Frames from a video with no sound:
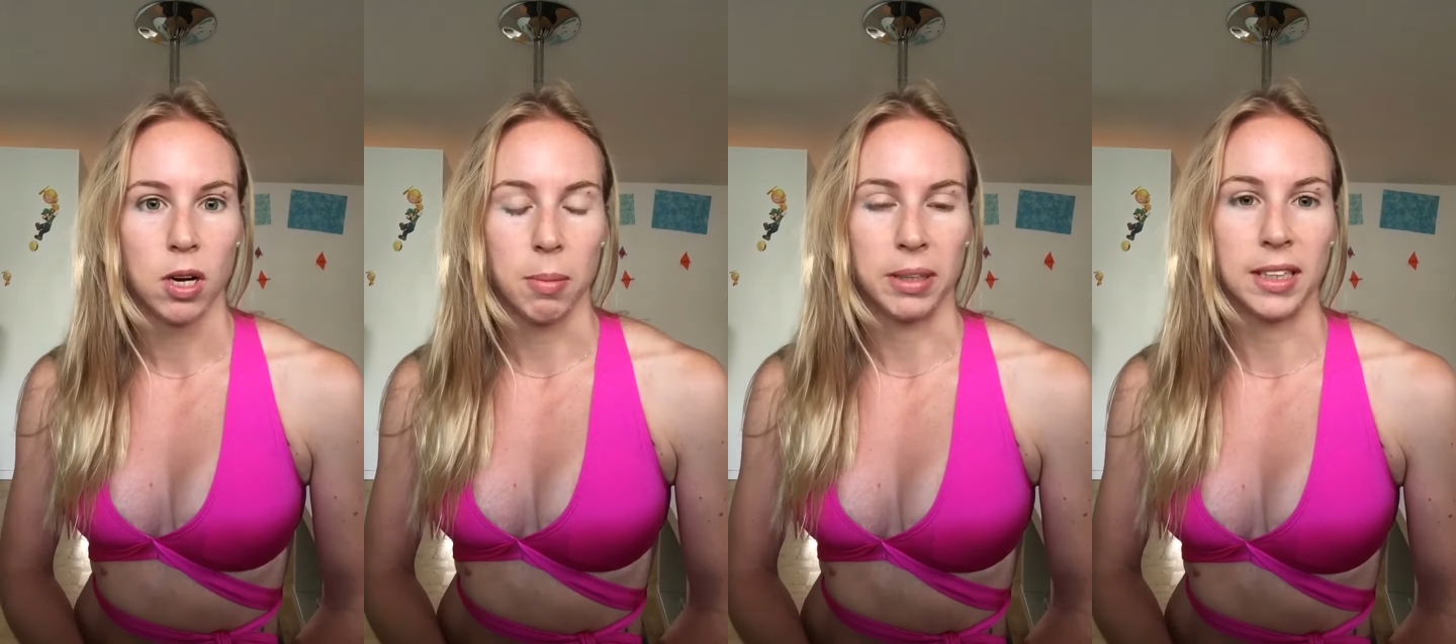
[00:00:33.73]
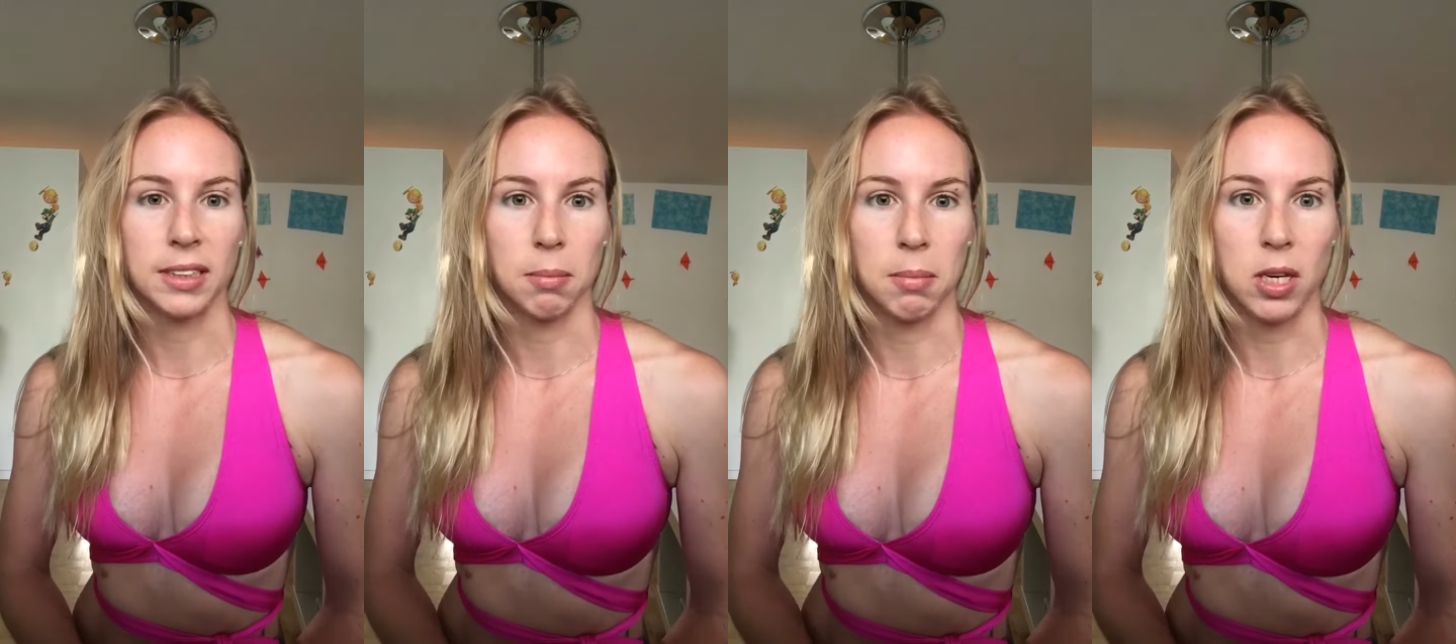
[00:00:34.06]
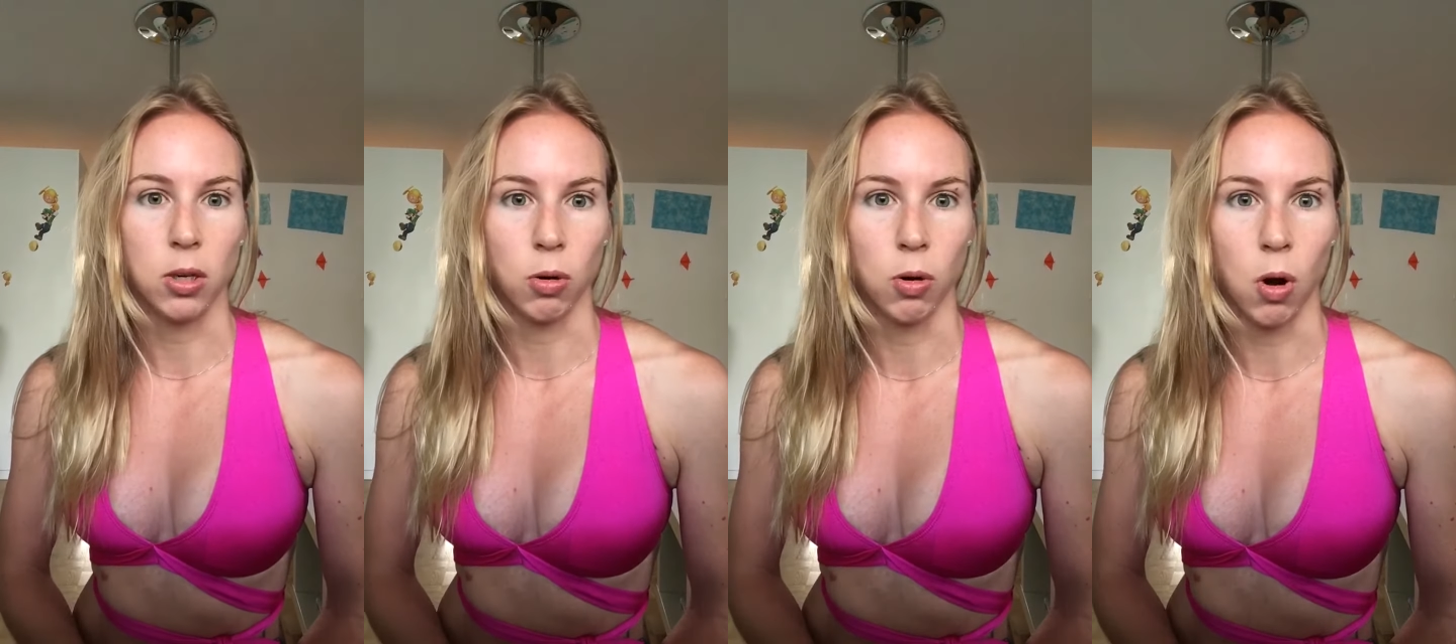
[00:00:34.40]
but doesn't
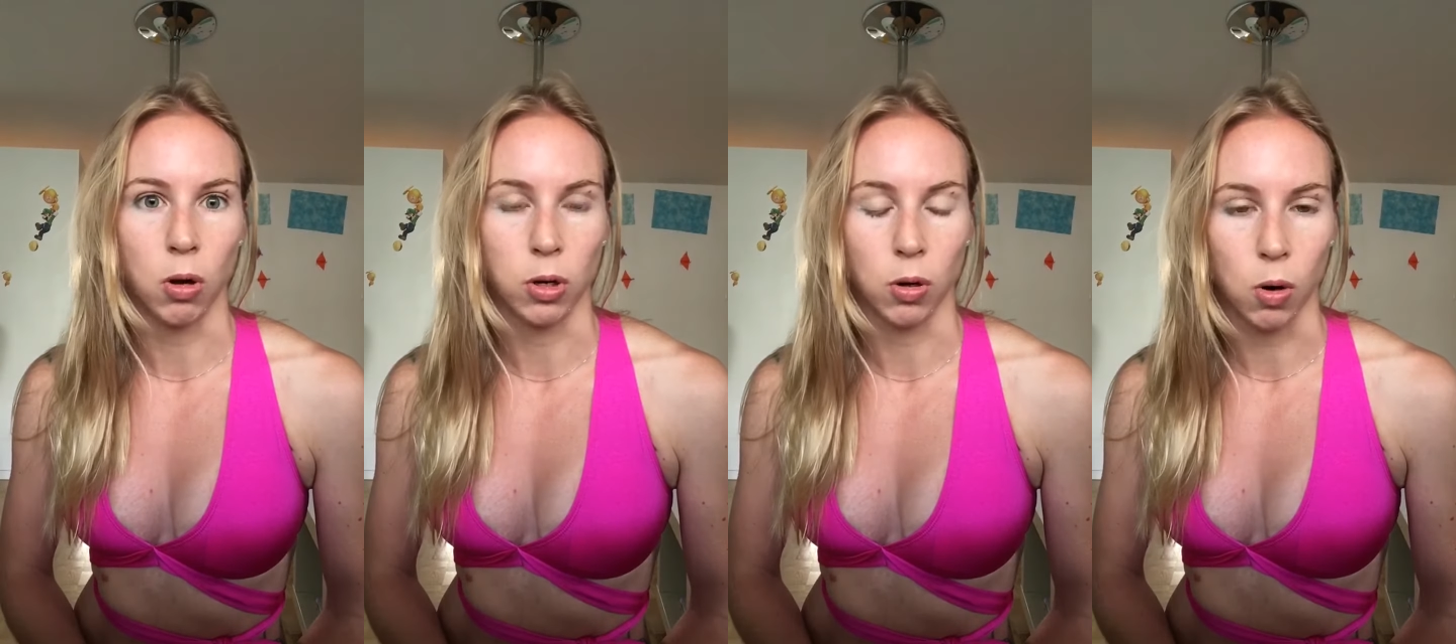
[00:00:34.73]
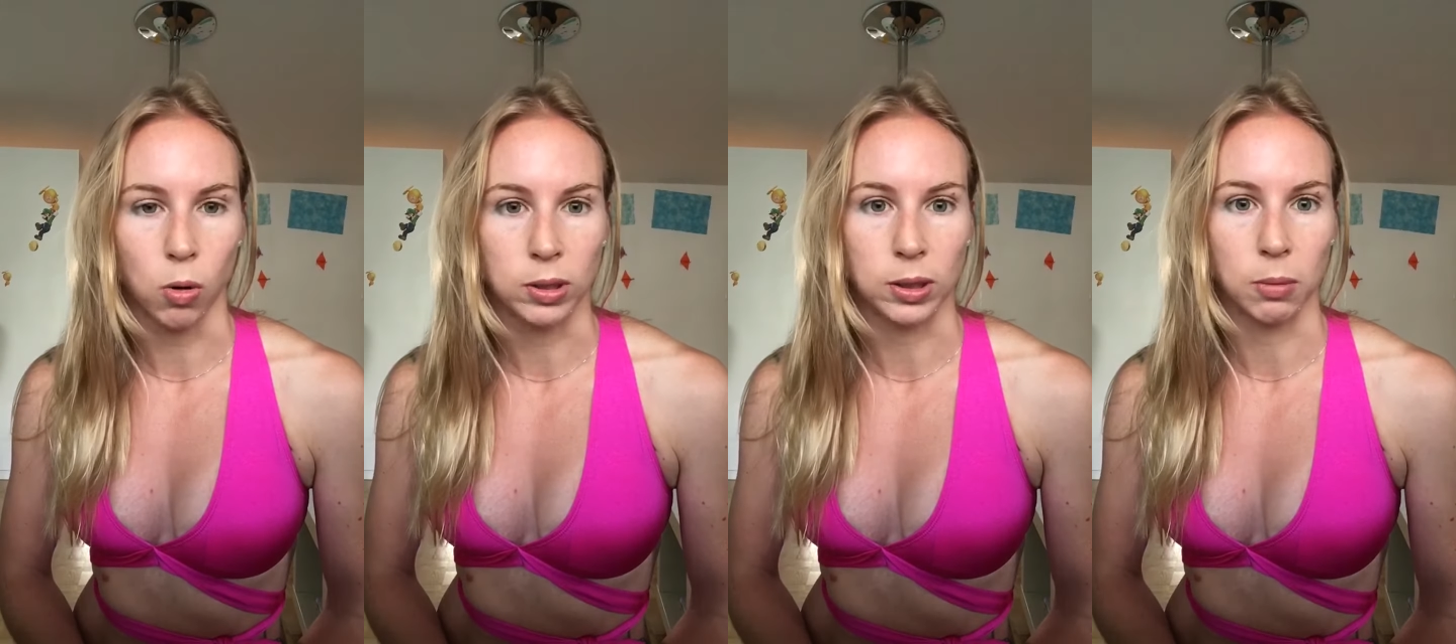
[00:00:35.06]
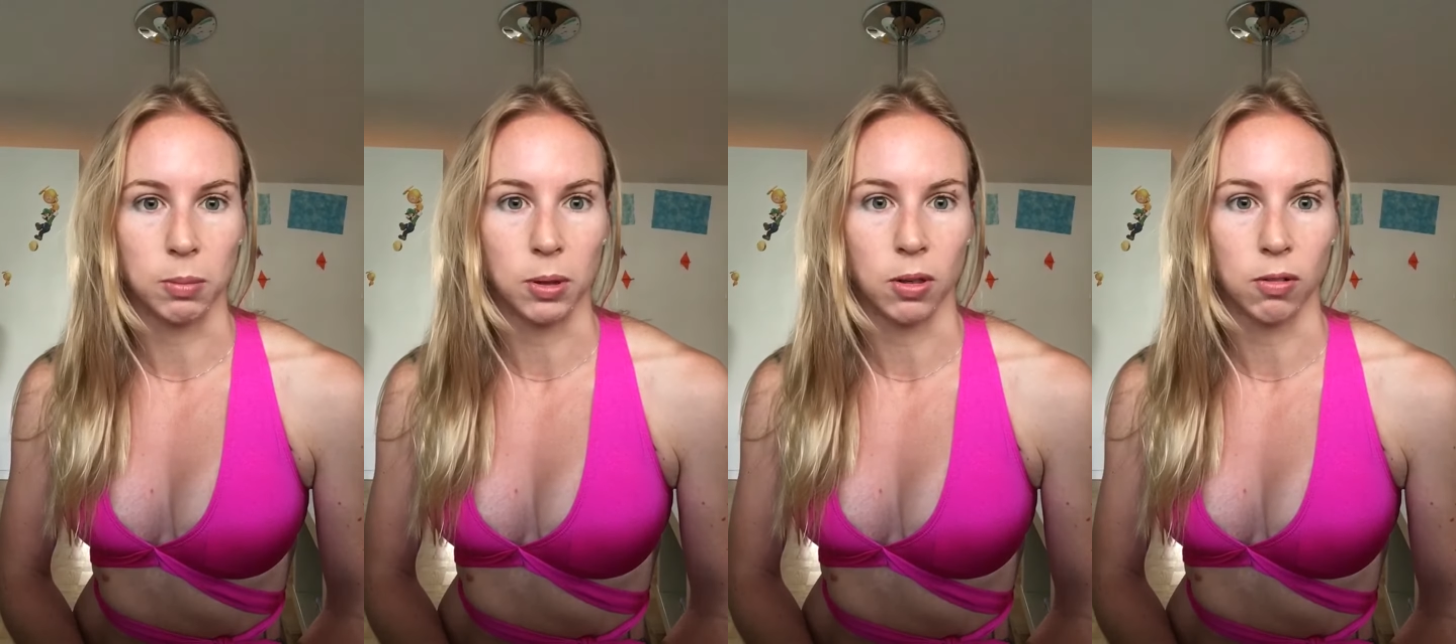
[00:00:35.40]
mean you're not, you're also
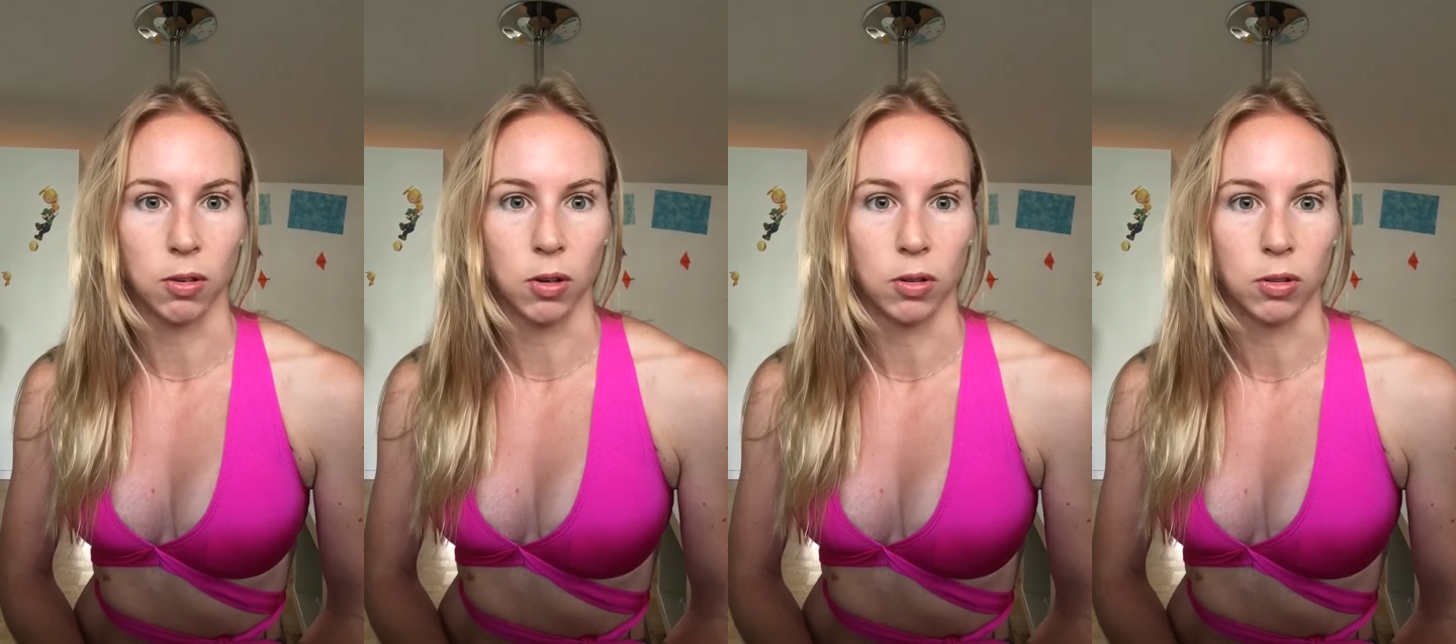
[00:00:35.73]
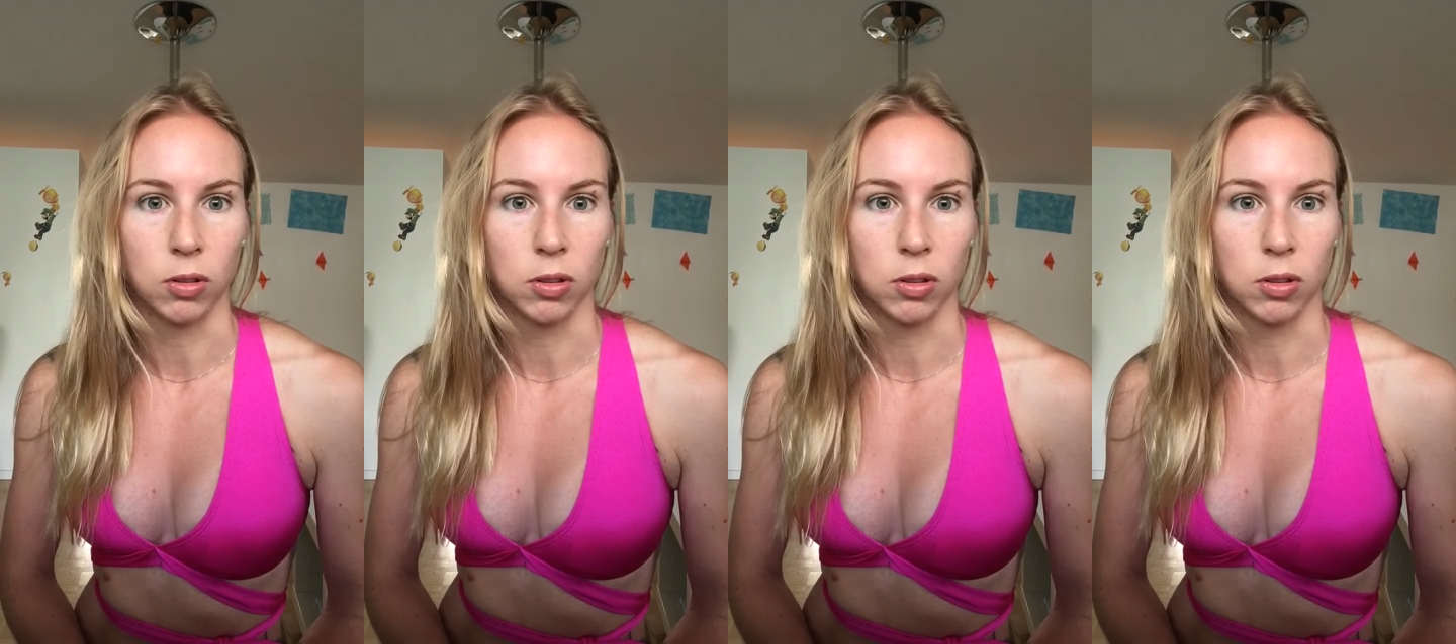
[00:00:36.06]
beautiful.